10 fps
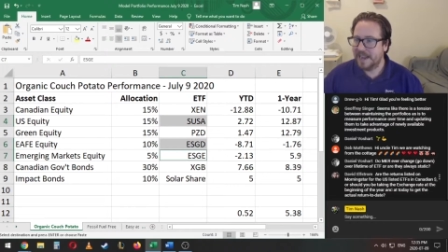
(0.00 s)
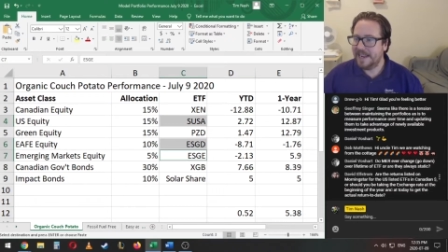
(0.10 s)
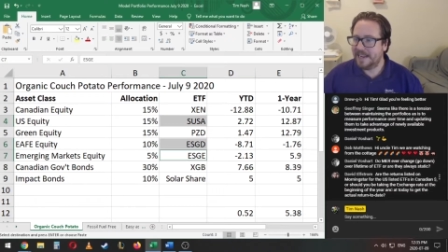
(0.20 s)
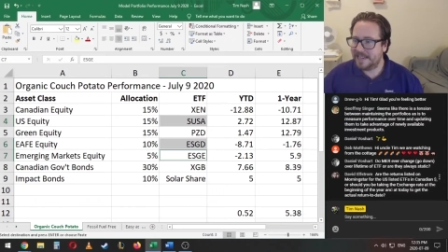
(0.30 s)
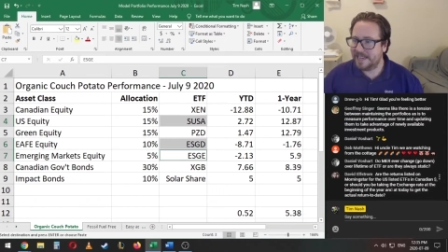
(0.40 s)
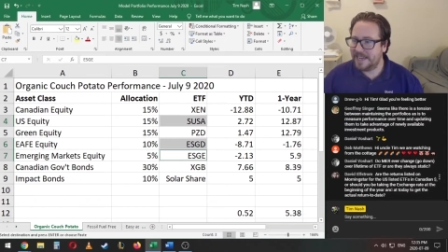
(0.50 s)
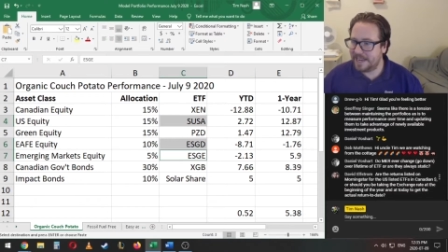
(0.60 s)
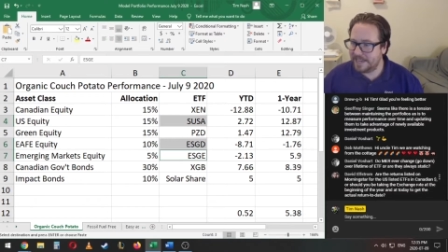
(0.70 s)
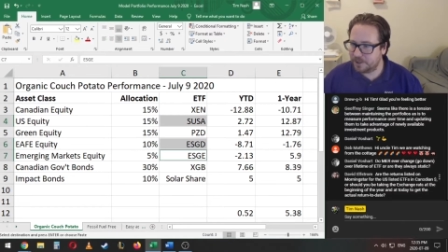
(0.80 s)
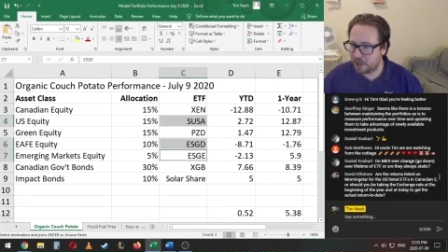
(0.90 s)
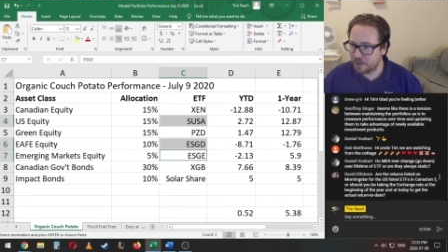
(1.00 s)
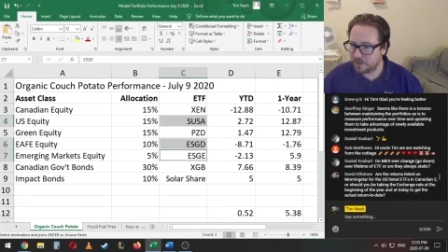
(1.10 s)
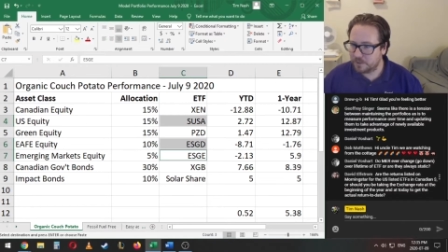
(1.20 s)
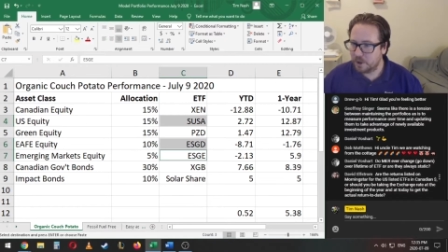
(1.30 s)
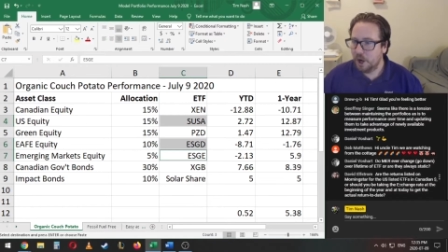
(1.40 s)
in Canadian
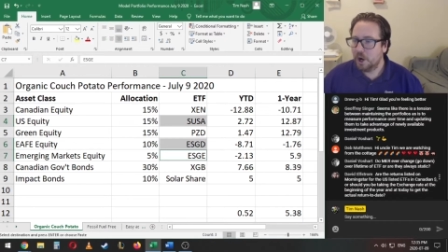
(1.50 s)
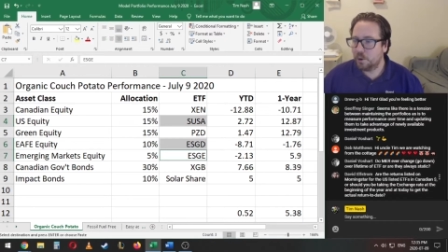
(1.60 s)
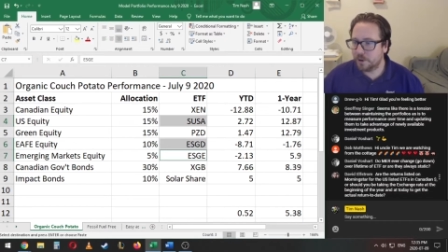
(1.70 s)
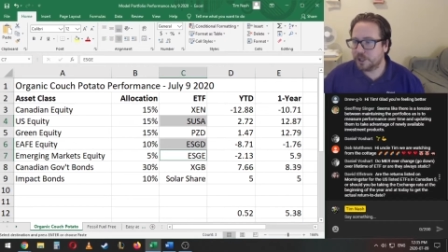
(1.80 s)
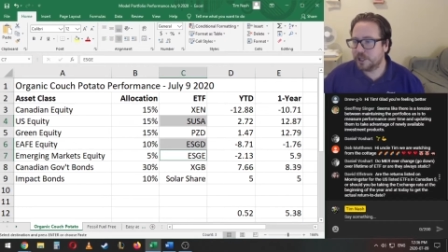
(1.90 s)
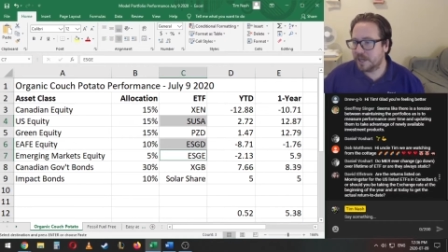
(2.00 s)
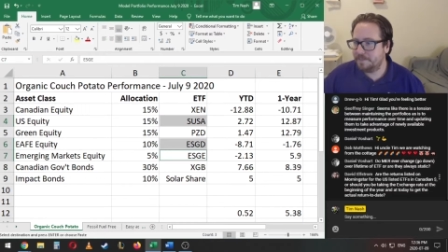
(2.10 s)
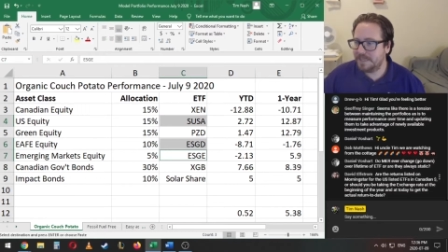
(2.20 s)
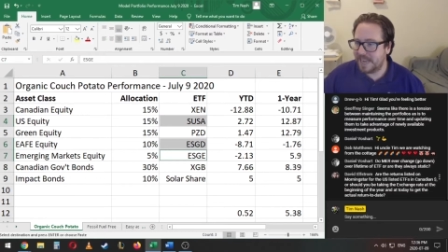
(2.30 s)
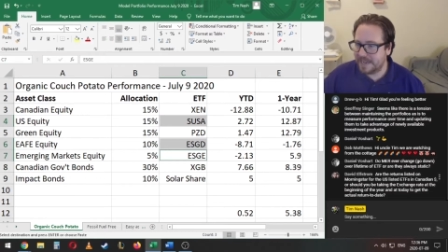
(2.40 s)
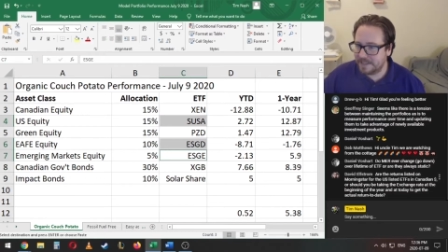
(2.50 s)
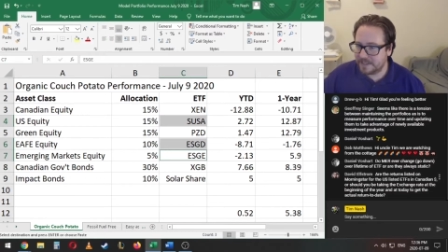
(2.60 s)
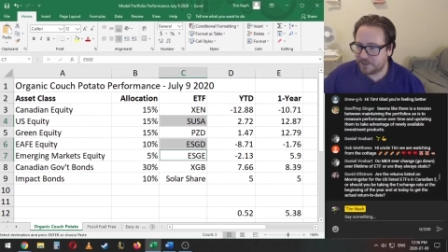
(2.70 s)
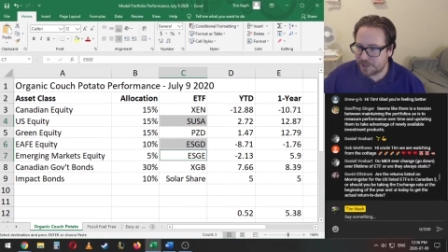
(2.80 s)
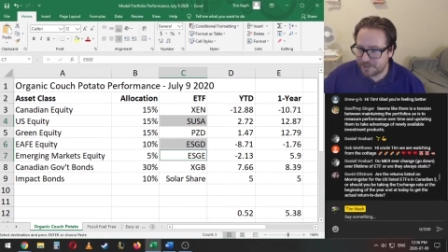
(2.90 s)
dollars? Or should I be taking the
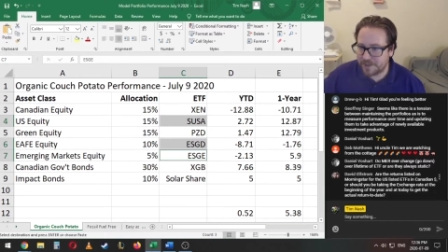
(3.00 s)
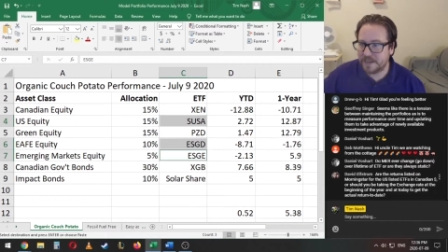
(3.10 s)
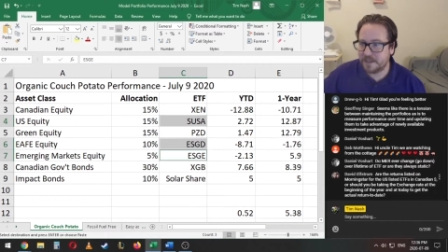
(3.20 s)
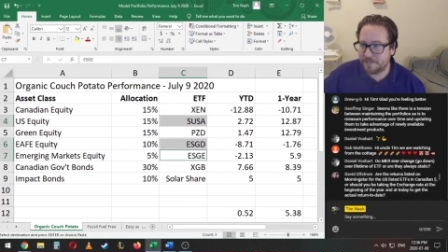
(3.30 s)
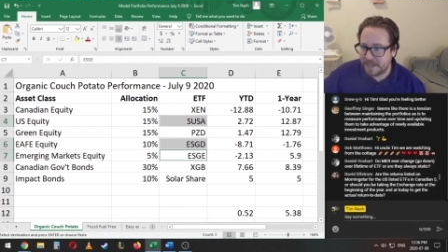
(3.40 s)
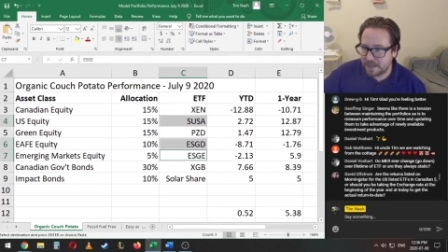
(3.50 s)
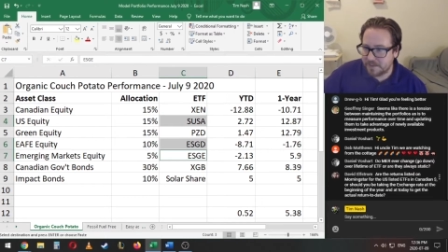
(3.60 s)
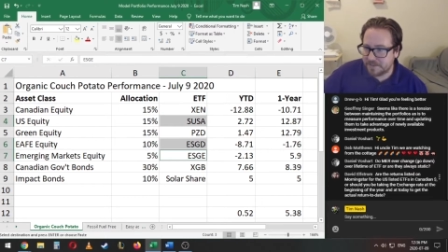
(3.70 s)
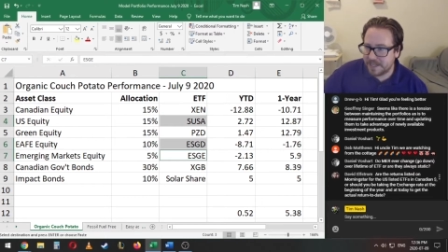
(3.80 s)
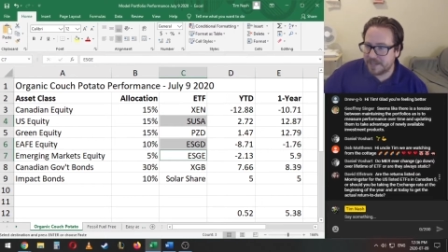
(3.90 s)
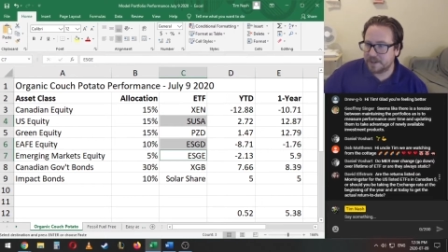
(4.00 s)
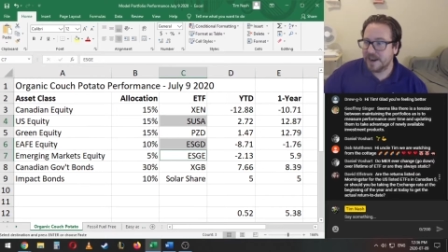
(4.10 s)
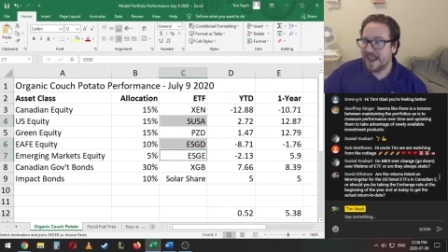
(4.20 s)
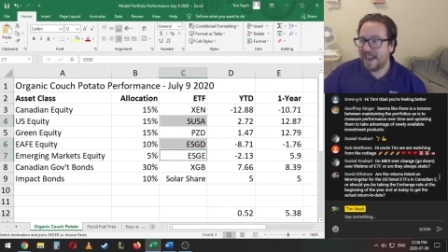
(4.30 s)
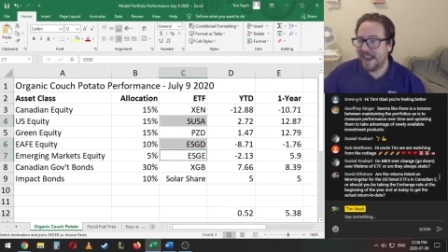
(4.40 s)
exchange rate at the beginning of the year
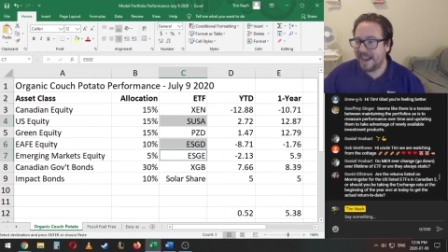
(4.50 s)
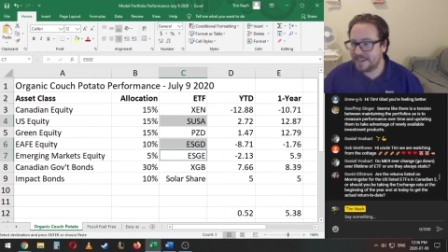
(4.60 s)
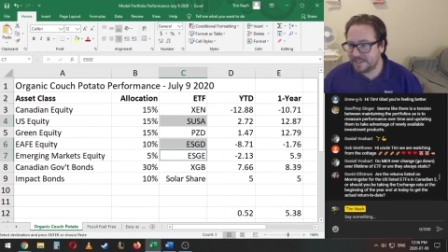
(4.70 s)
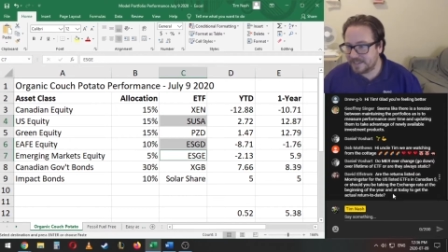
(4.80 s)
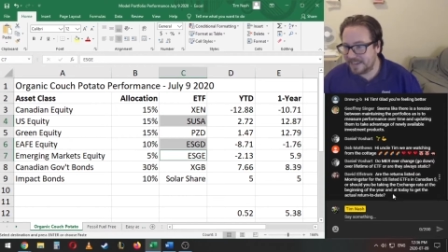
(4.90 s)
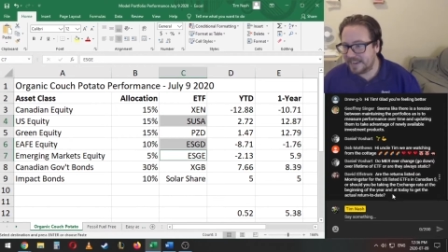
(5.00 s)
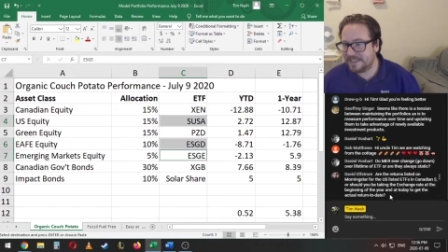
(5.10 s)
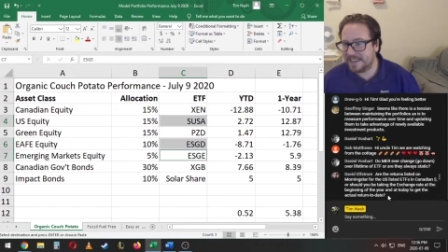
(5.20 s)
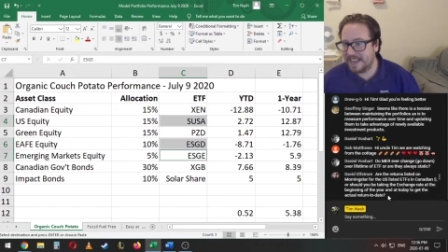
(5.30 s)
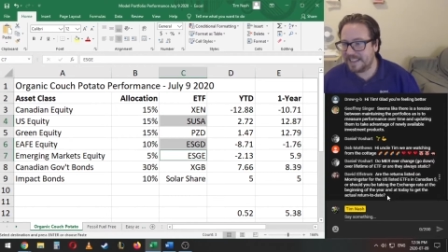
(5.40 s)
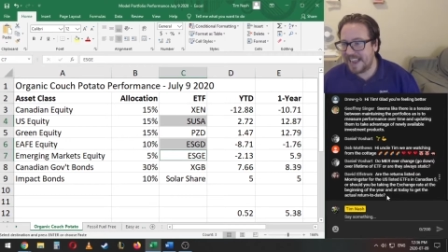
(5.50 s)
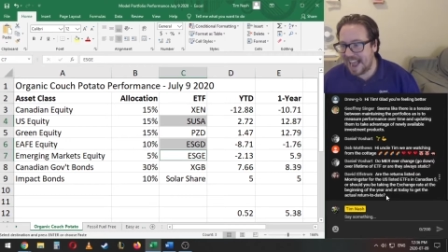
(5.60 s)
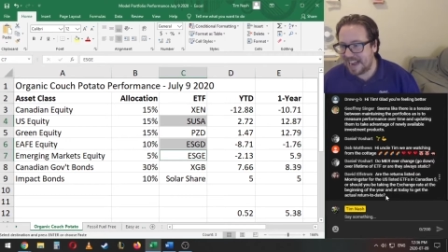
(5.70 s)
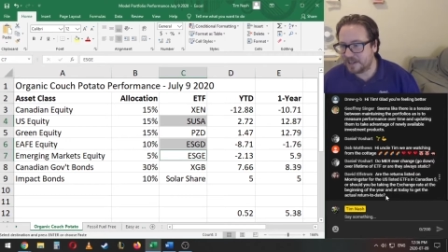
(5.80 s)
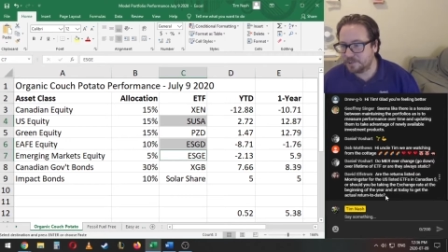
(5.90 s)
and at to date to get the
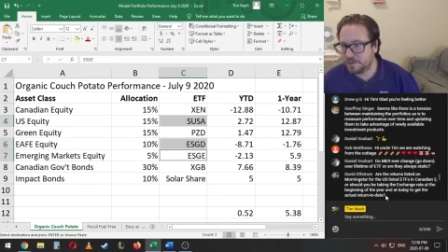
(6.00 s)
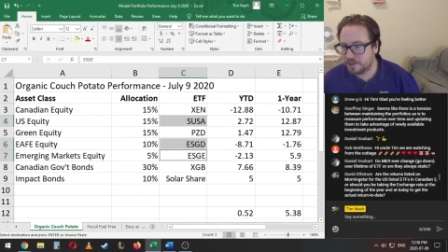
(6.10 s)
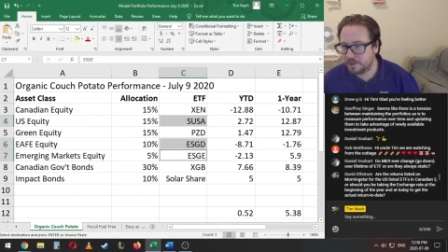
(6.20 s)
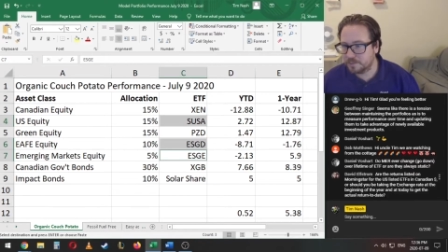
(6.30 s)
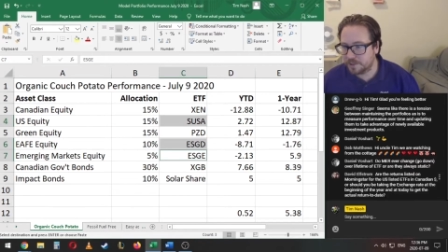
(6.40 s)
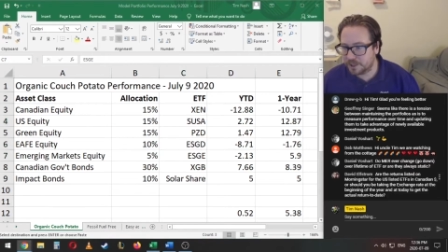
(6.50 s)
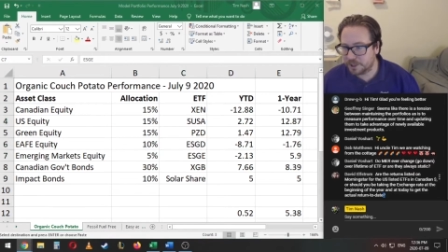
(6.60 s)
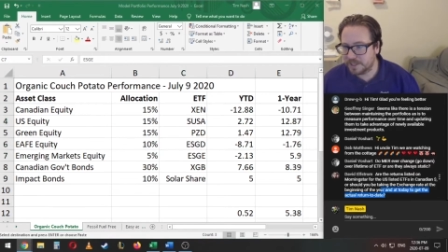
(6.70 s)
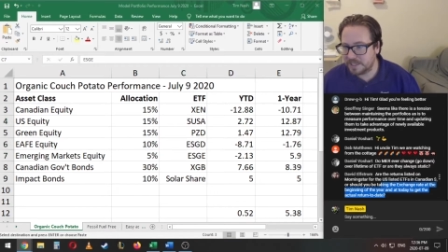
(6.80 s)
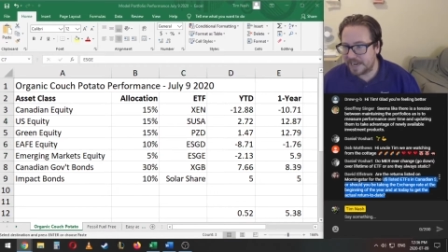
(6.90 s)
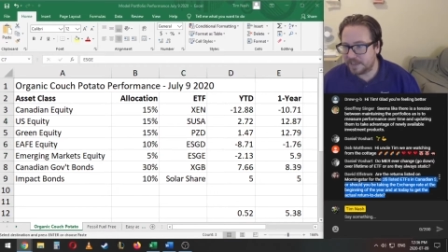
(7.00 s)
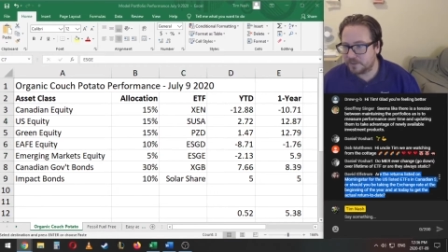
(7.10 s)
actual return to date?